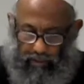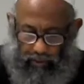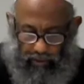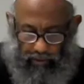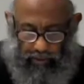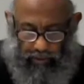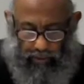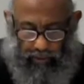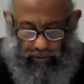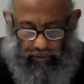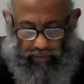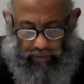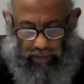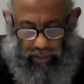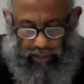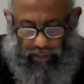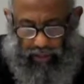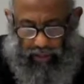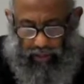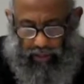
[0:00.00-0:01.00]
this
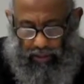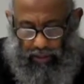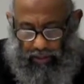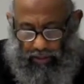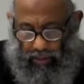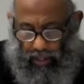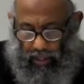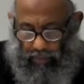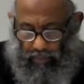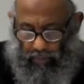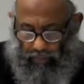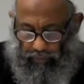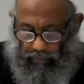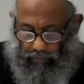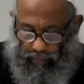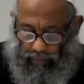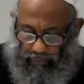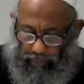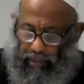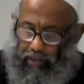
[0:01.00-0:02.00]
financial type
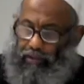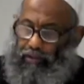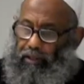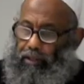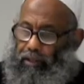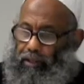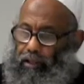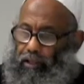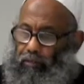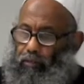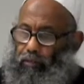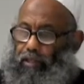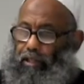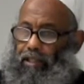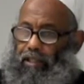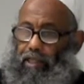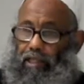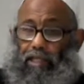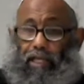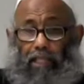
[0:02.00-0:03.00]
of partnership, which
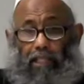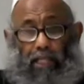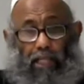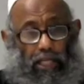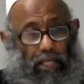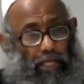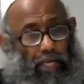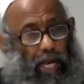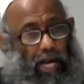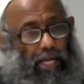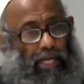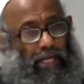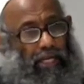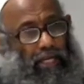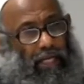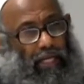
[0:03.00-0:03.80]
is Sharikat Al-Inan,